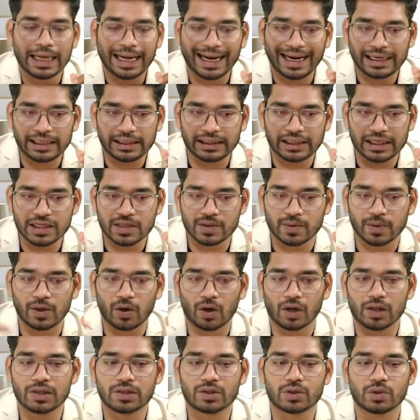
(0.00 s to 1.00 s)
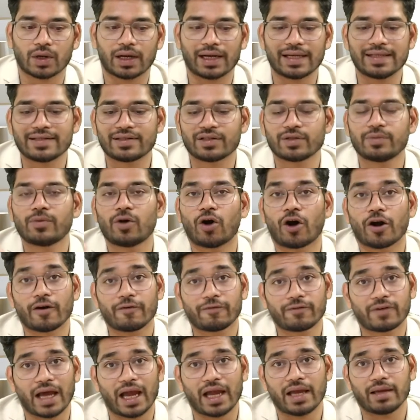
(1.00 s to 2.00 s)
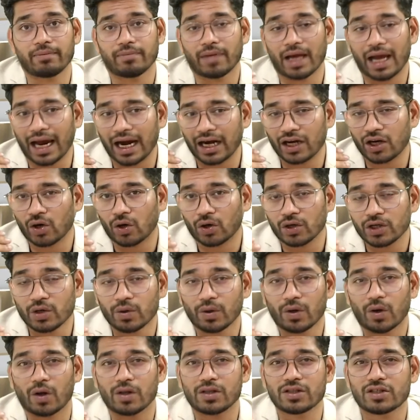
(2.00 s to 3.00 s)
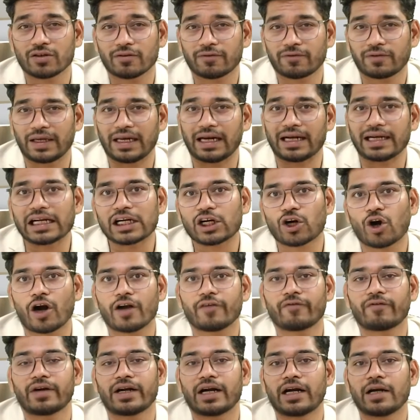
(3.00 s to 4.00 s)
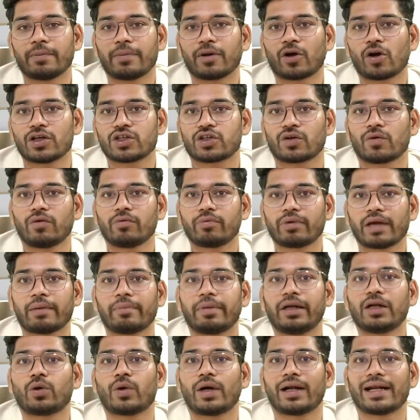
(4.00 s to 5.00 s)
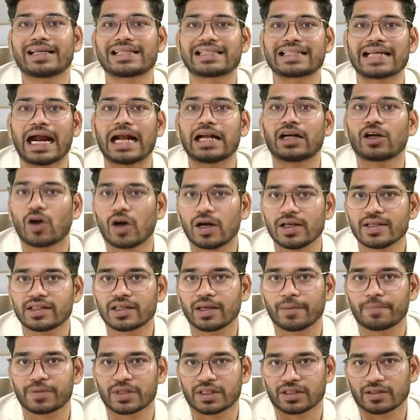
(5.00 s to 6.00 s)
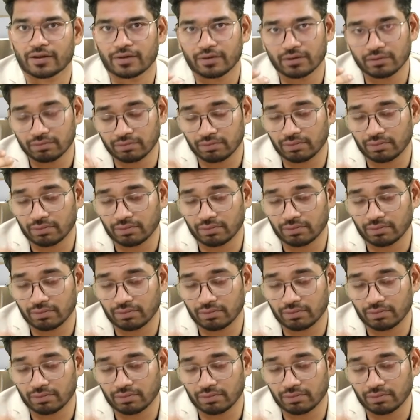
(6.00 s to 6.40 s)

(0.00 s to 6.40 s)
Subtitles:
And this will also consume a lot of time, and you will also feel underconfident because you won't be able to understand concepts